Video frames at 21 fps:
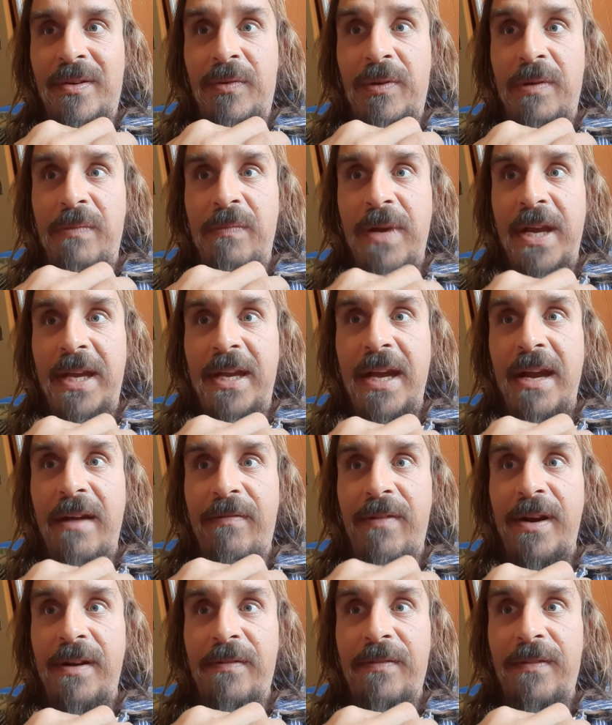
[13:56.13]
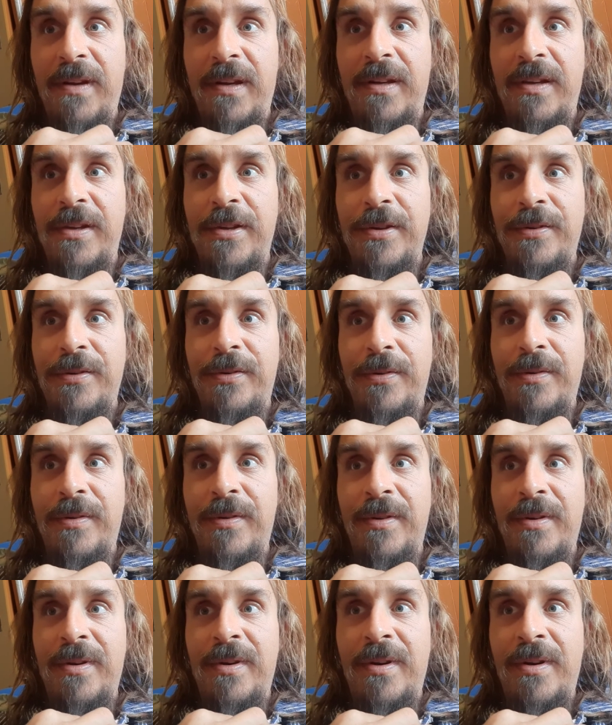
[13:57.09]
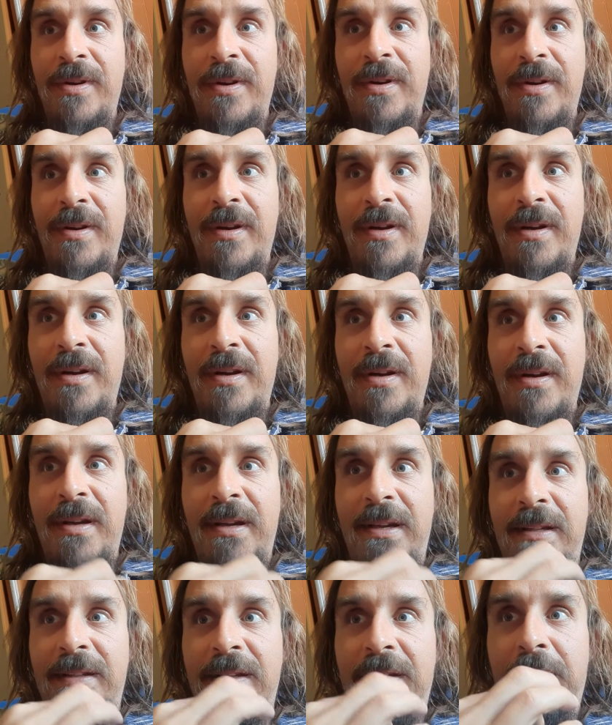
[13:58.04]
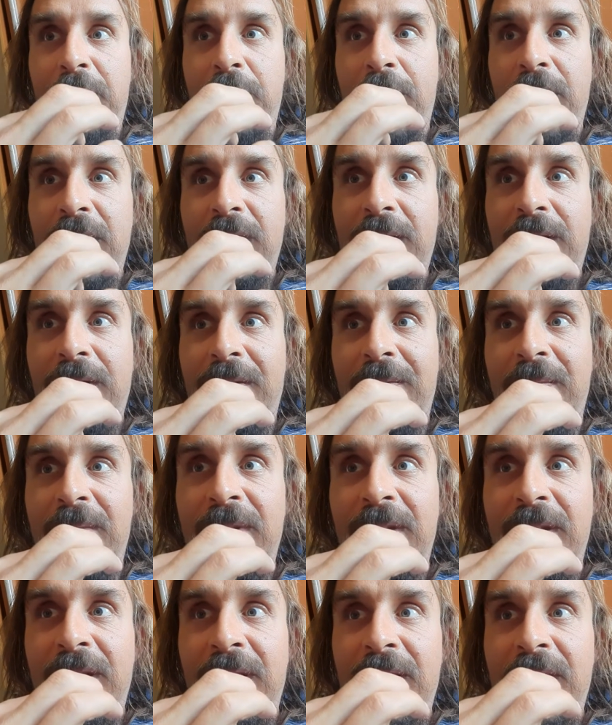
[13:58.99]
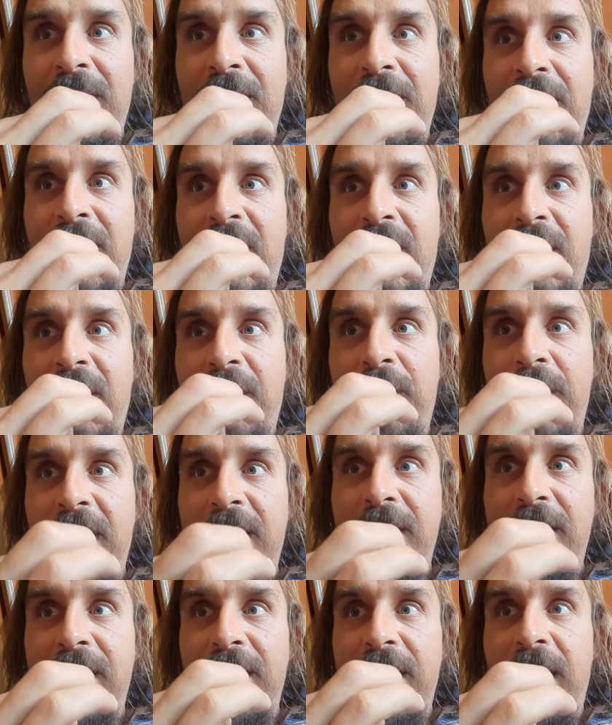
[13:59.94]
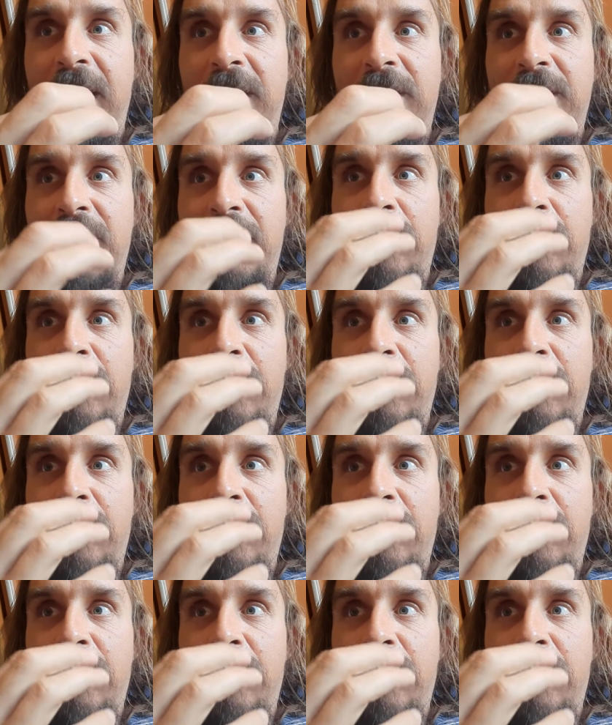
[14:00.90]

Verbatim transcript: we make everything new in the quantum, in meditation.